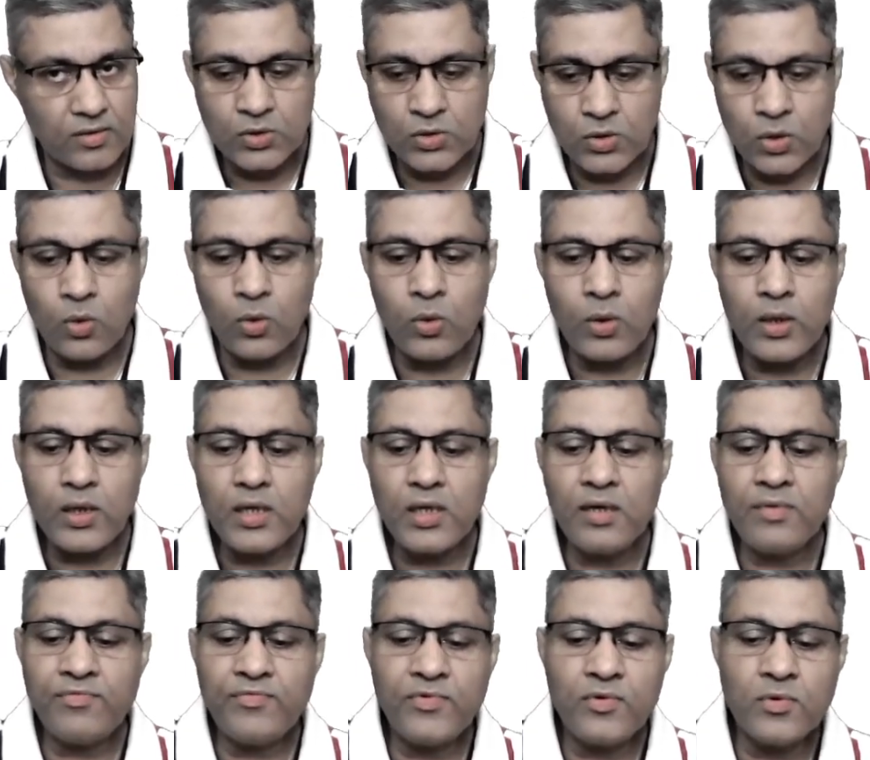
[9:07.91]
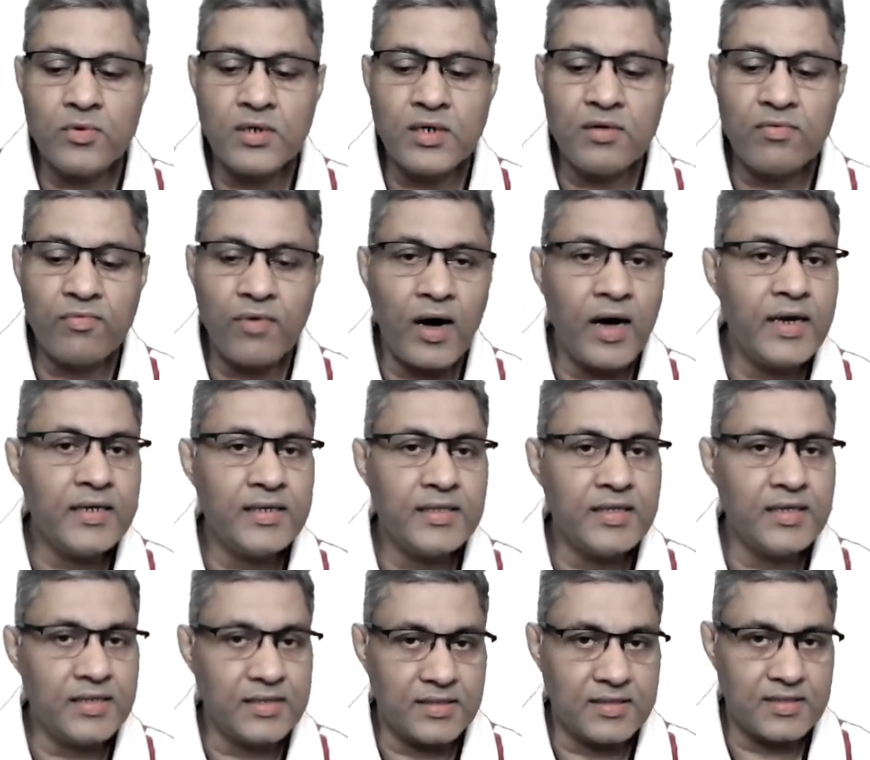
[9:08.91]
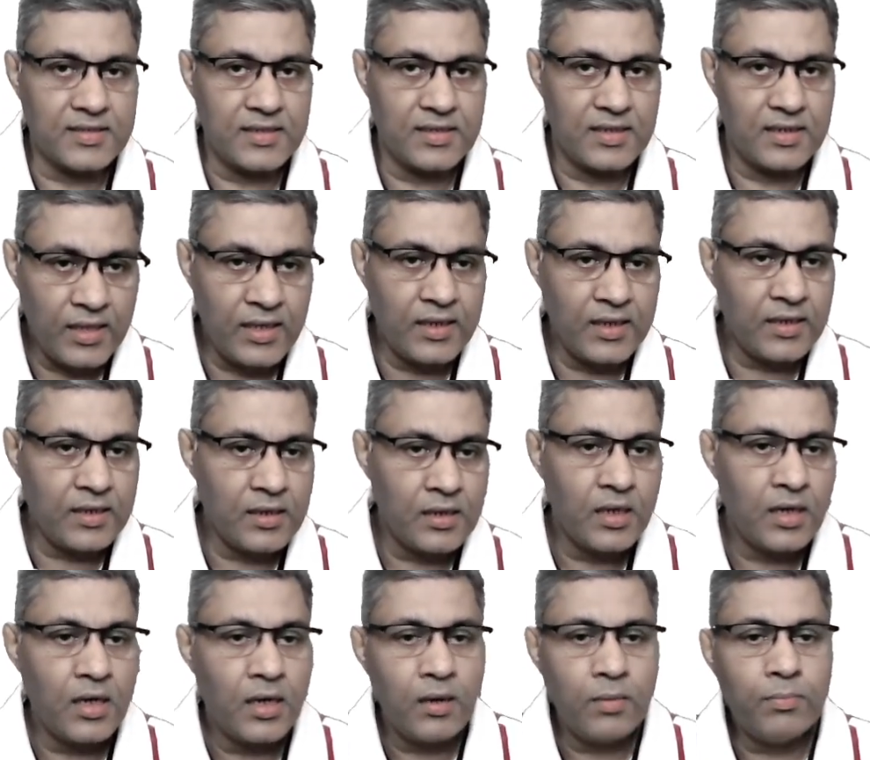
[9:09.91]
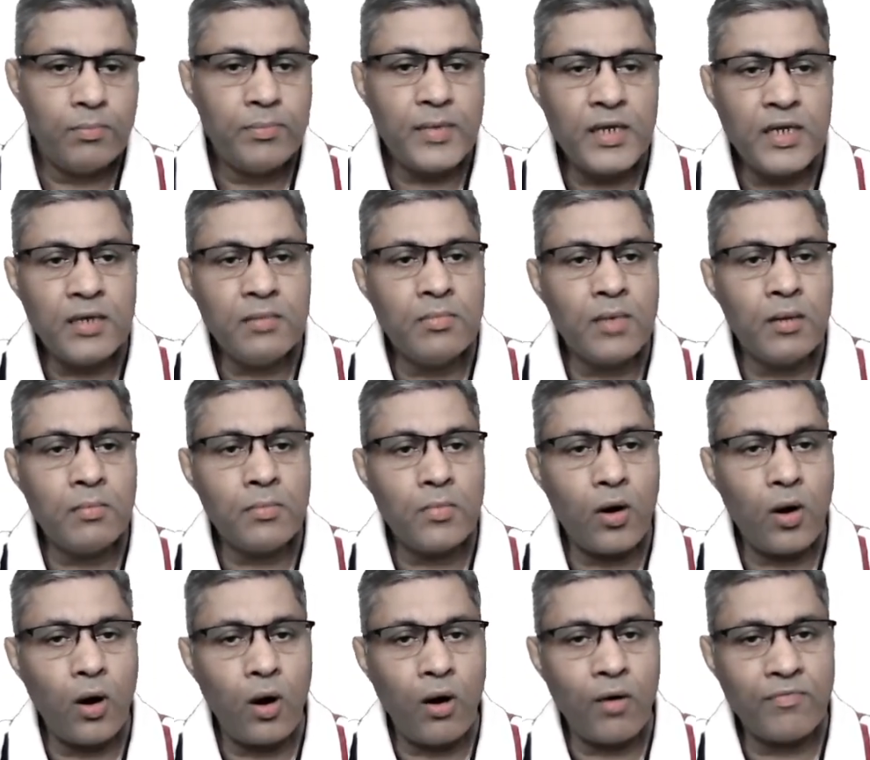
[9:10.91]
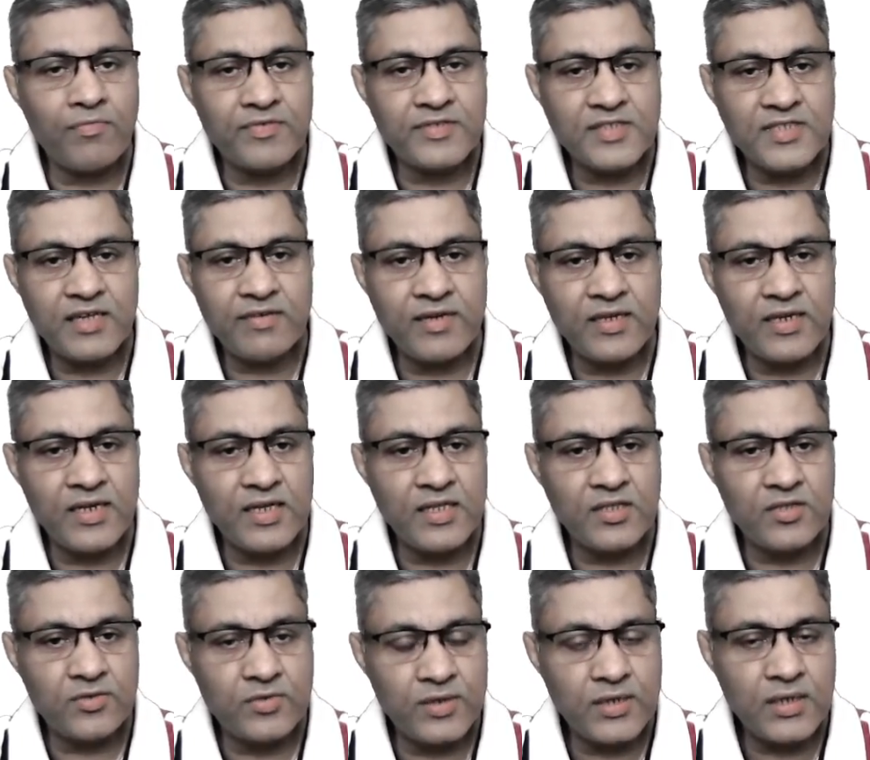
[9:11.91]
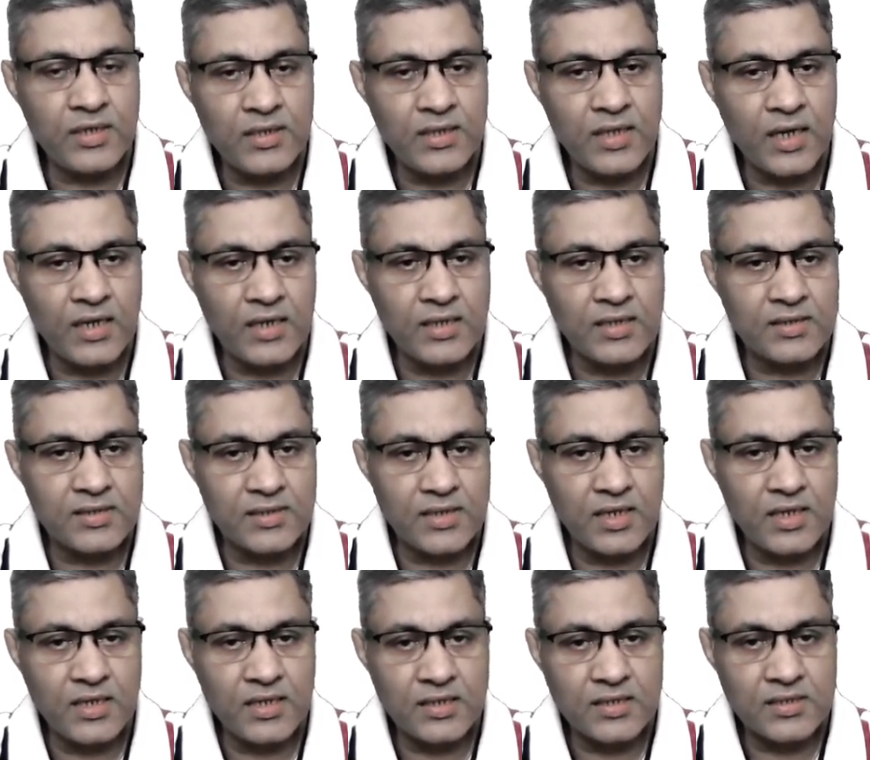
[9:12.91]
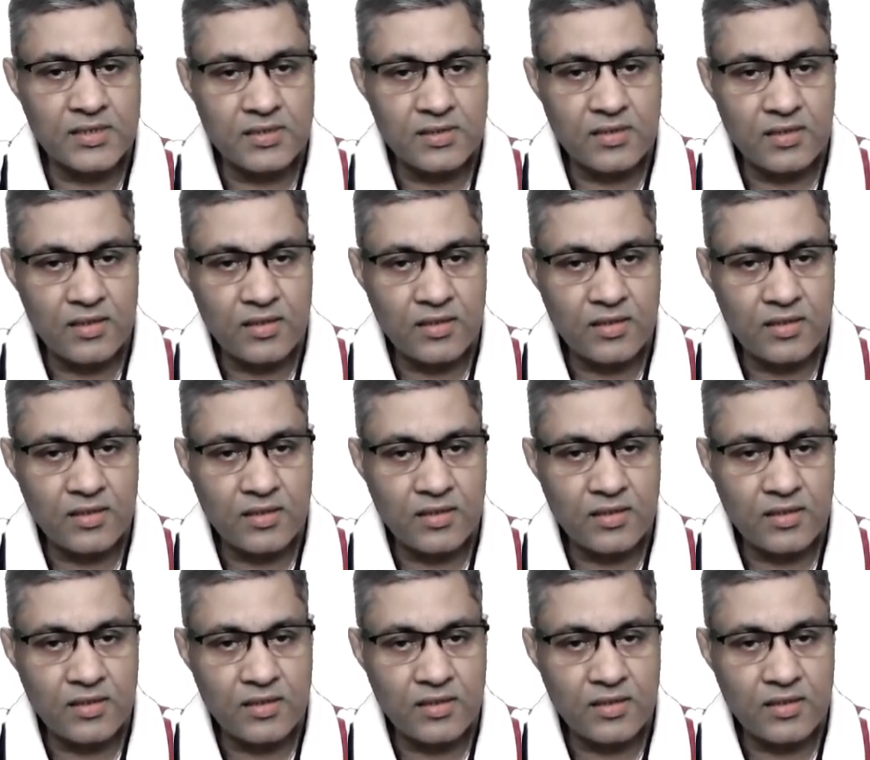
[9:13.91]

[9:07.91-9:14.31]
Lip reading: So if you divide this, then minimum of 7 and 3, that is, it is